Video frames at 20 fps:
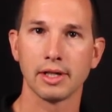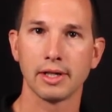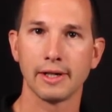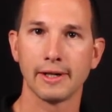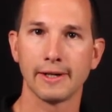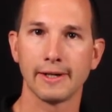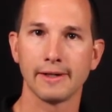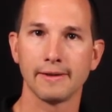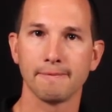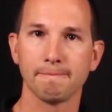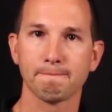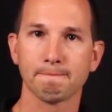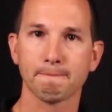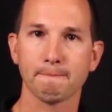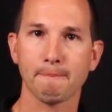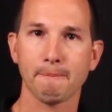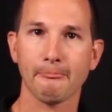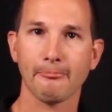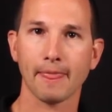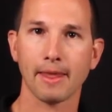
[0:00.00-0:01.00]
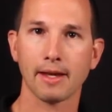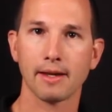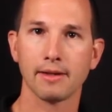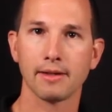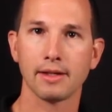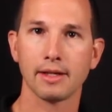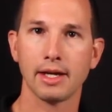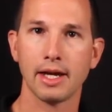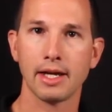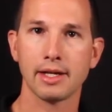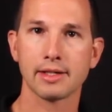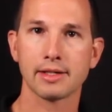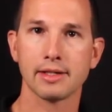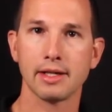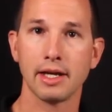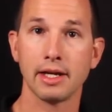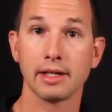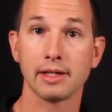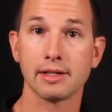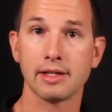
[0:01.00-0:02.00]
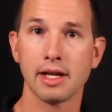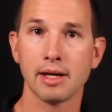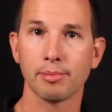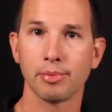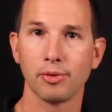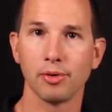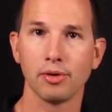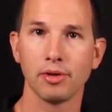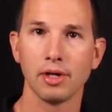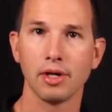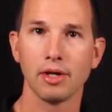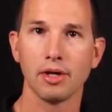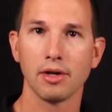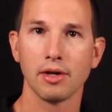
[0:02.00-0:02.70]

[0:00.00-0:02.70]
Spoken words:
as an example,